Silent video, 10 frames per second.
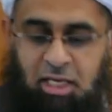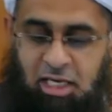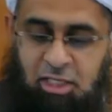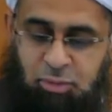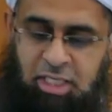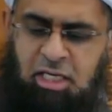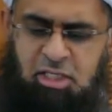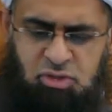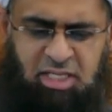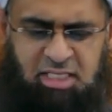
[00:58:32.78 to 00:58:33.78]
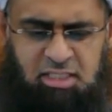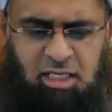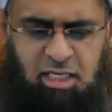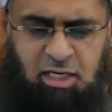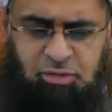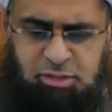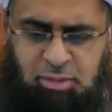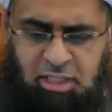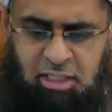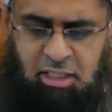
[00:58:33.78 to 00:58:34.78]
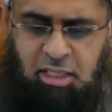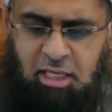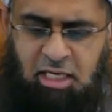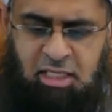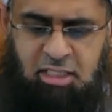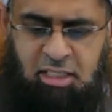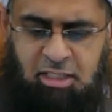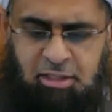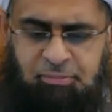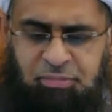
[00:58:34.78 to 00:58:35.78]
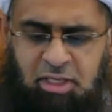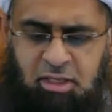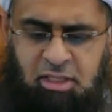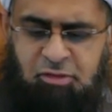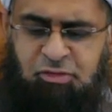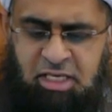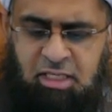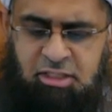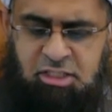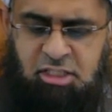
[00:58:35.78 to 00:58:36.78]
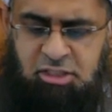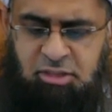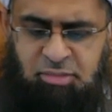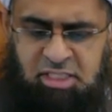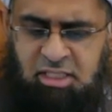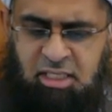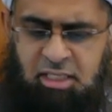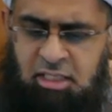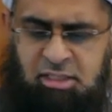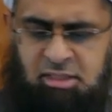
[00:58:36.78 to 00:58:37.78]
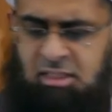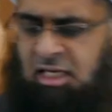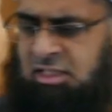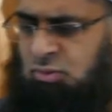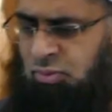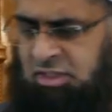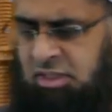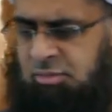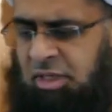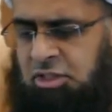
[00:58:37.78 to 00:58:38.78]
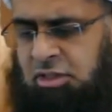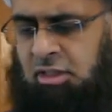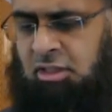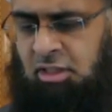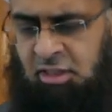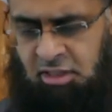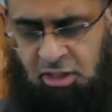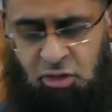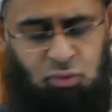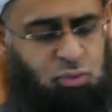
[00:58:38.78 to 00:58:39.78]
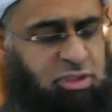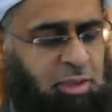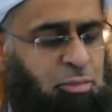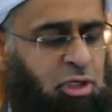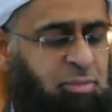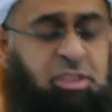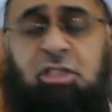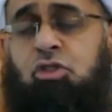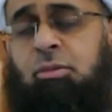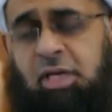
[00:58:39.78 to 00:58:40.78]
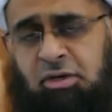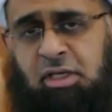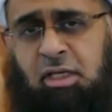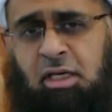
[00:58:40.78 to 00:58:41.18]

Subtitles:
Anyway, so that's an encouragement there. And then the final discussion basically is, as we just mentioned, those which are prohibited to marry.